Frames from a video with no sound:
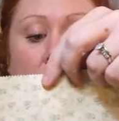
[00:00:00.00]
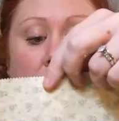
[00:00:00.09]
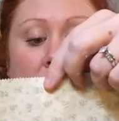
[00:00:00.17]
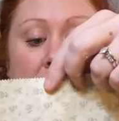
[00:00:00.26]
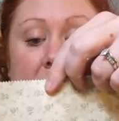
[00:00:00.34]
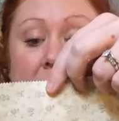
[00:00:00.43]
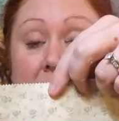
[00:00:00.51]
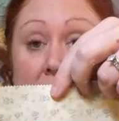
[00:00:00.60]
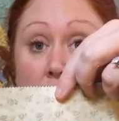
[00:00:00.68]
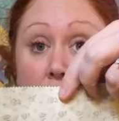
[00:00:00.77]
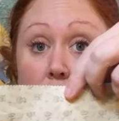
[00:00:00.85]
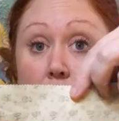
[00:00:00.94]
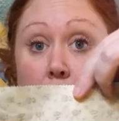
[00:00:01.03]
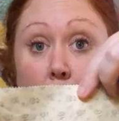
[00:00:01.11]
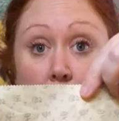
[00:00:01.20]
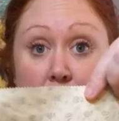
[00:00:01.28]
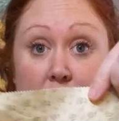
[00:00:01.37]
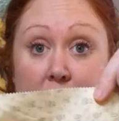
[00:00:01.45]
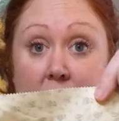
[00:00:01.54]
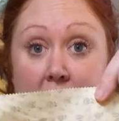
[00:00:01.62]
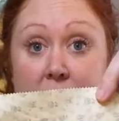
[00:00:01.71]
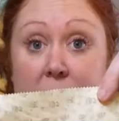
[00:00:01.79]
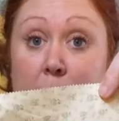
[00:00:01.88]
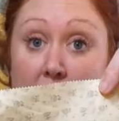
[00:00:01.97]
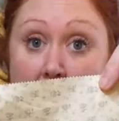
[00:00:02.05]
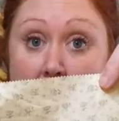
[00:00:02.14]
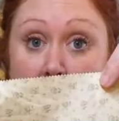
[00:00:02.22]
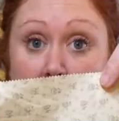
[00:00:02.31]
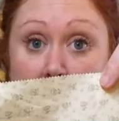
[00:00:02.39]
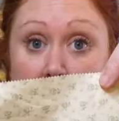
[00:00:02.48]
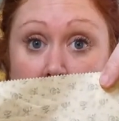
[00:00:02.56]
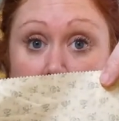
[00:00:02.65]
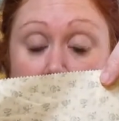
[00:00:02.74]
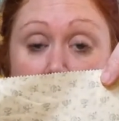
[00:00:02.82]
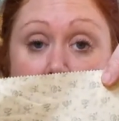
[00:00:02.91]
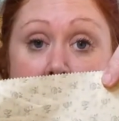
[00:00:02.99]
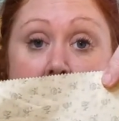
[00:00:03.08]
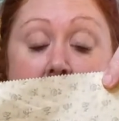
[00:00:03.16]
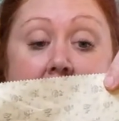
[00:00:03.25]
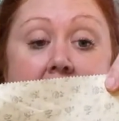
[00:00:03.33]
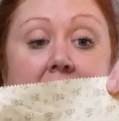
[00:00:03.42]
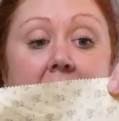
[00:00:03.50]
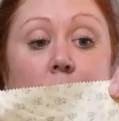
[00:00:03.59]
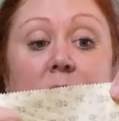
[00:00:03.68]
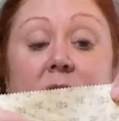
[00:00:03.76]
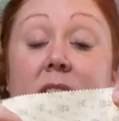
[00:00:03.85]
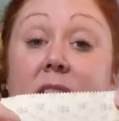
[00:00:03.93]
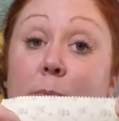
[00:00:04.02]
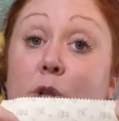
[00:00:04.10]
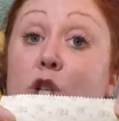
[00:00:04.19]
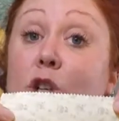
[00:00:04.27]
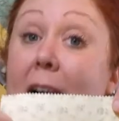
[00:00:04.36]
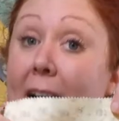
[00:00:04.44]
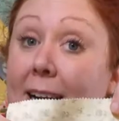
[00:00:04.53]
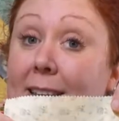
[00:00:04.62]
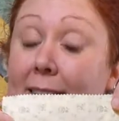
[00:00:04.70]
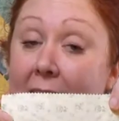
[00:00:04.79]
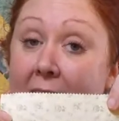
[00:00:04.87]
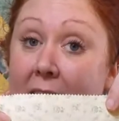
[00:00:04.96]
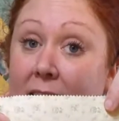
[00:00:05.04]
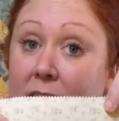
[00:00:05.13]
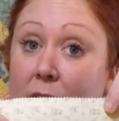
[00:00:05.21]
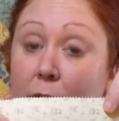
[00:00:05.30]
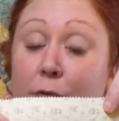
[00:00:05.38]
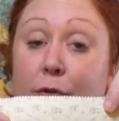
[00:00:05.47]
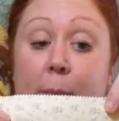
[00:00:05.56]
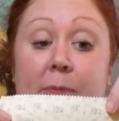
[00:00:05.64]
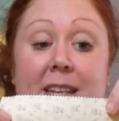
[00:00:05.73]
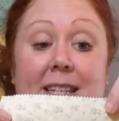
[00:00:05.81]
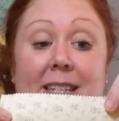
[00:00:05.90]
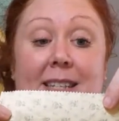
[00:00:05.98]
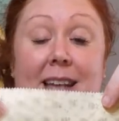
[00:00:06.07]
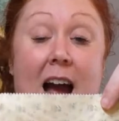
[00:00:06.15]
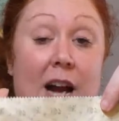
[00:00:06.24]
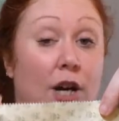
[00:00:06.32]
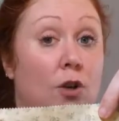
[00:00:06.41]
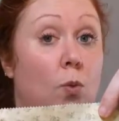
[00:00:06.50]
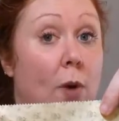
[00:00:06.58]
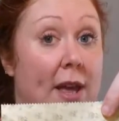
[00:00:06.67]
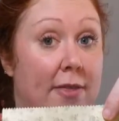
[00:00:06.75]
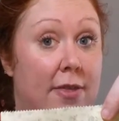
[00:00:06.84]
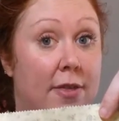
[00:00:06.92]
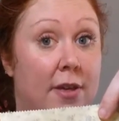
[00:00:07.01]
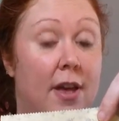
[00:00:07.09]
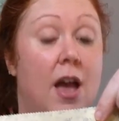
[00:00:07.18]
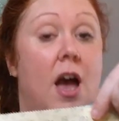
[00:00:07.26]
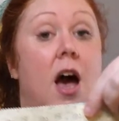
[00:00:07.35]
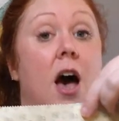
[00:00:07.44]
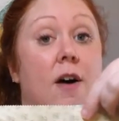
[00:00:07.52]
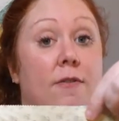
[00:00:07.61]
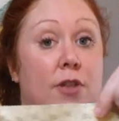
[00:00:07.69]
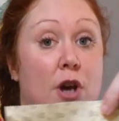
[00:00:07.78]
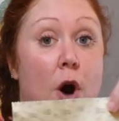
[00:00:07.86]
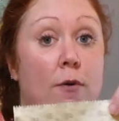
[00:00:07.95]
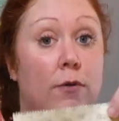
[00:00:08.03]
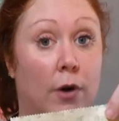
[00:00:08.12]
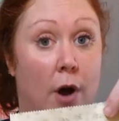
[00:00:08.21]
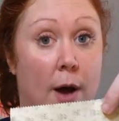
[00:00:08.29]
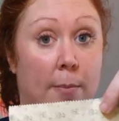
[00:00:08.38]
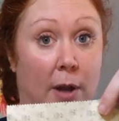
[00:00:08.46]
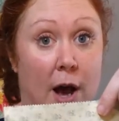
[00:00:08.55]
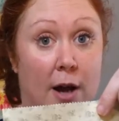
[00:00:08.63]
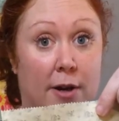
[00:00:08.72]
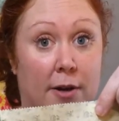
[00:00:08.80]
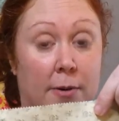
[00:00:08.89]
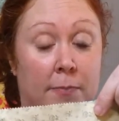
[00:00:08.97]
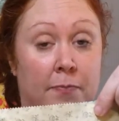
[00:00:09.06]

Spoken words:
the center portion of the block, and I would subtract that from the desired width of the overall block.